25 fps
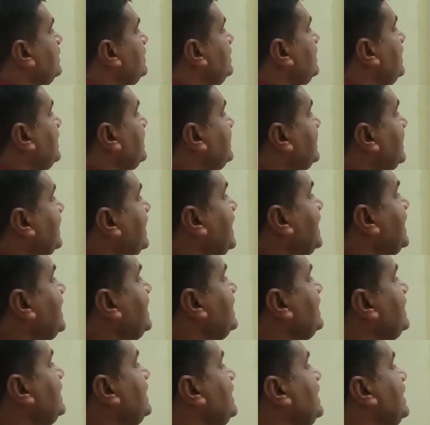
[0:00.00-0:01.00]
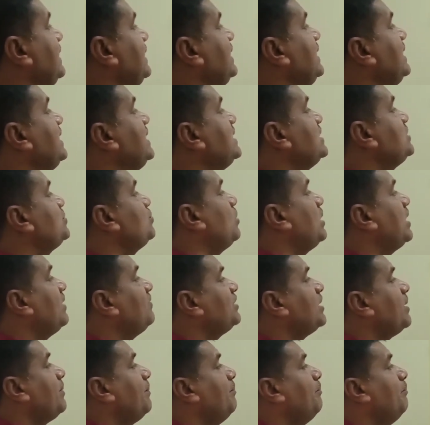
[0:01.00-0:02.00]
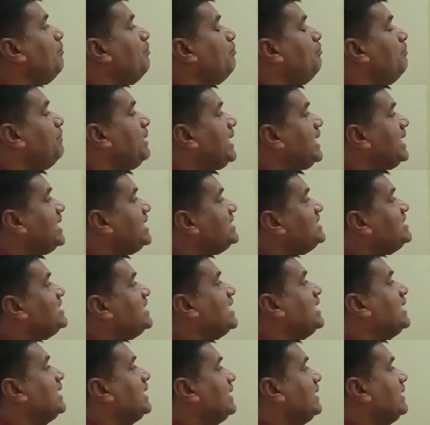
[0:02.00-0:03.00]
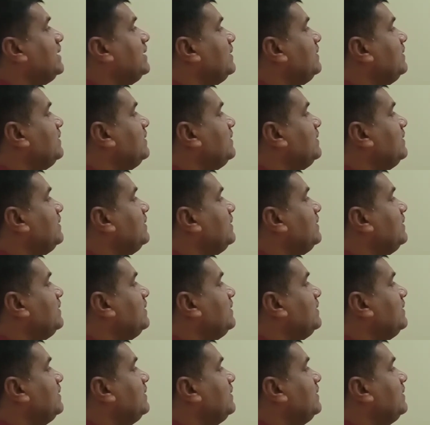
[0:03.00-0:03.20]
The trade is one of the major